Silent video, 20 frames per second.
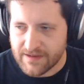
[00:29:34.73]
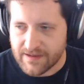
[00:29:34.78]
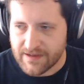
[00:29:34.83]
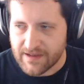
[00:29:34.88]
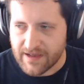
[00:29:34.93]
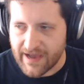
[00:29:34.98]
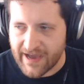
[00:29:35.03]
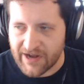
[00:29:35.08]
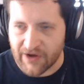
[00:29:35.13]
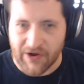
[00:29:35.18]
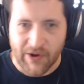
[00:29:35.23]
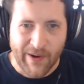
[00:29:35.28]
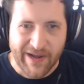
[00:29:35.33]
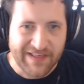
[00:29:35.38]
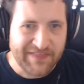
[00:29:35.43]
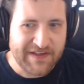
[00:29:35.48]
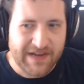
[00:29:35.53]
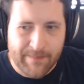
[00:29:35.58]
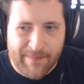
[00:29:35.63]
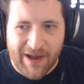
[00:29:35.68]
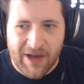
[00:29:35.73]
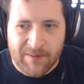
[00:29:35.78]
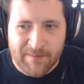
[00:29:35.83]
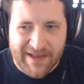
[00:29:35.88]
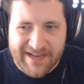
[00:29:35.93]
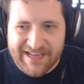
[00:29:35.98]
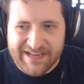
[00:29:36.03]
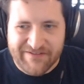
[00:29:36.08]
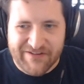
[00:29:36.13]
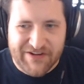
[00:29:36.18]
I don't know anything about
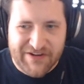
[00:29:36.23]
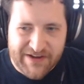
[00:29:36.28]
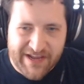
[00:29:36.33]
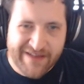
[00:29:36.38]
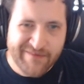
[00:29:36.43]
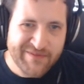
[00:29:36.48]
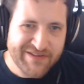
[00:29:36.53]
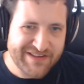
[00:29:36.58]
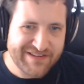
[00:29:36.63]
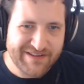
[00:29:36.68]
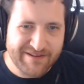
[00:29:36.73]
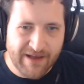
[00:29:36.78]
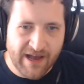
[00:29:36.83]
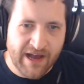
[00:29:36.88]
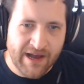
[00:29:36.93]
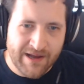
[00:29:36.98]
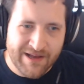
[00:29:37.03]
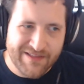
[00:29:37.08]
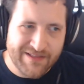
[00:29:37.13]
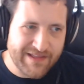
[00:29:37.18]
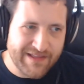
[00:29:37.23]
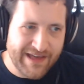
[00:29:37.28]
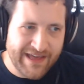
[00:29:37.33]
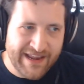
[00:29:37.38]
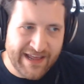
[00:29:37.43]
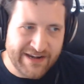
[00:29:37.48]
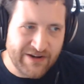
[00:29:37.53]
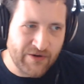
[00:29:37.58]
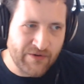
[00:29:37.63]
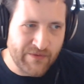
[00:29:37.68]
making video games, and
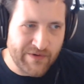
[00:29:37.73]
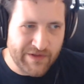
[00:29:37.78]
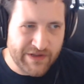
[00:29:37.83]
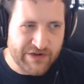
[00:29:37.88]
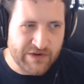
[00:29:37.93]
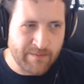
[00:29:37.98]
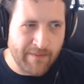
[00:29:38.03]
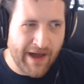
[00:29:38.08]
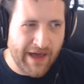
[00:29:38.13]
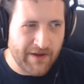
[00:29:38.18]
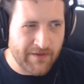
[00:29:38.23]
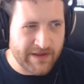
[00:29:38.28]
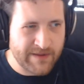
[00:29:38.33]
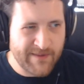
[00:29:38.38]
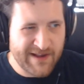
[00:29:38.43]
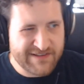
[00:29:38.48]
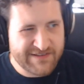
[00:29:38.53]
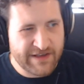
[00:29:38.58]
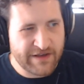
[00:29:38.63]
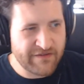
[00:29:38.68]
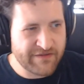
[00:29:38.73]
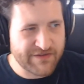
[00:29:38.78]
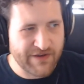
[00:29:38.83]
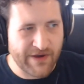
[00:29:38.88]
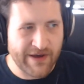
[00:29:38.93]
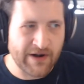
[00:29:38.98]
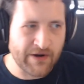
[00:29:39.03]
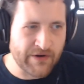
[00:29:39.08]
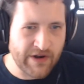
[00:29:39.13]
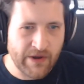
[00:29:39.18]
I don't really do modeling myself, so
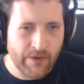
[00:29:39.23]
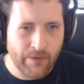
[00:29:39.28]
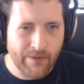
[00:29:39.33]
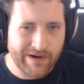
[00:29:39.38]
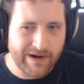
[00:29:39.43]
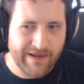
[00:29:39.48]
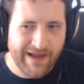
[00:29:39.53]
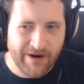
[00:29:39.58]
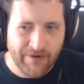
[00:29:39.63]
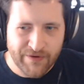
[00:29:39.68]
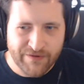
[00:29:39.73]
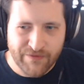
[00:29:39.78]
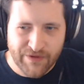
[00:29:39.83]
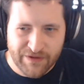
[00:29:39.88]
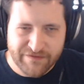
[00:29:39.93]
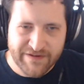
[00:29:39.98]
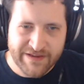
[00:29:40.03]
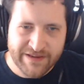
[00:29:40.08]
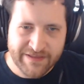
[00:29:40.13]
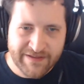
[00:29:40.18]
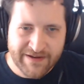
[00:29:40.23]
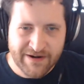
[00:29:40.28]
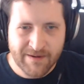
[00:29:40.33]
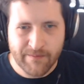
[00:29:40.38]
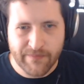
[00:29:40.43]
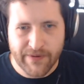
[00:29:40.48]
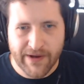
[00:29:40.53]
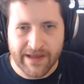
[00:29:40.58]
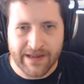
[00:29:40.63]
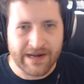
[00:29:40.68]
I don't know where I would really fit in there.
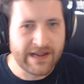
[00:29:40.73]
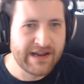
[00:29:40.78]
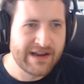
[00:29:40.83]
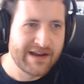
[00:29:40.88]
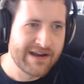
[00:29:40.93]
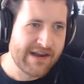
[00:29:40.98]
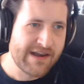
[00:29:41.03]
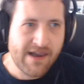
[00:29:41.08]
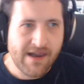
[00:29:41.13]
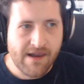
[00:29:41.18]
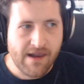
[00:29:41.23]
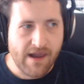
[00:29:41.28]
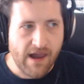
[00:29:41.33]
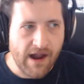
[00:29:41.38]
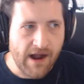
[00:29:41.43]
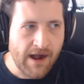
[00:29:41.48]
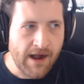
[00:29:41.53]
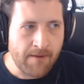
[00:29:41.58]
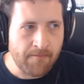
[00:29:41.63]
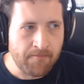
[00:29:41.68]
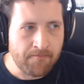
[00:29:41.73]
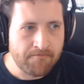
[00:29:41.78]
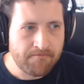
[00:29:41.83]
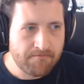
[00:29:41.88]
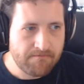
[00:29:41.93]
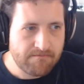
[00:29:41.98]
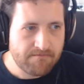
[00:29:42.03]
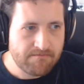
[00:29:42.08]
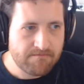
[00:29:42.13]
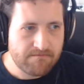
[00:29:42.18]
But um,
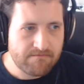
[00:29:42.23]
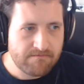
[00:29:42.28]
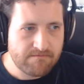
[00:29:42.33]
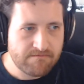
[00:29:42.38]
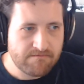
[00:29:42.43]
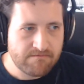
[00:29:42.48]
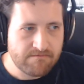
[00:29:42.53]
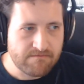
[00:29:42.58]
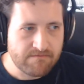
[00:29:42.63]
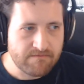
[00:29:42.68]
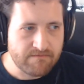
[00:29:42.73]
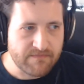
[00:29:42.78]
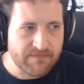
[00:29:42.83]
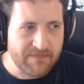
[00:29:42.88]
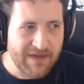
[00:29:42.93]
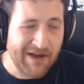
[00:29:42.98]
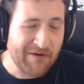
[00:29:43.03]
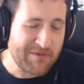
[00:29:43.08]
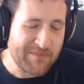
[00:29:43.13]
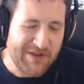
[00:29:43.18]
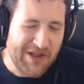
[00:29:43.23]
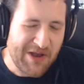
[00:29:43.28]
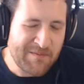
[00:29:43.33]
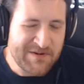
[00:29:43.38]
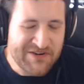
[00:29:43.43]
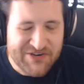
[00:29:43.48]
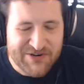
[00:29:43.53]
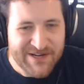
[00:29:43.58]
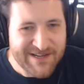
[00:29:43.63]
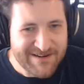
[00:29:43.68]
I would be
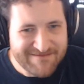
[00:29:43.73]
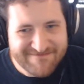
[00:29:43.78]
open to it.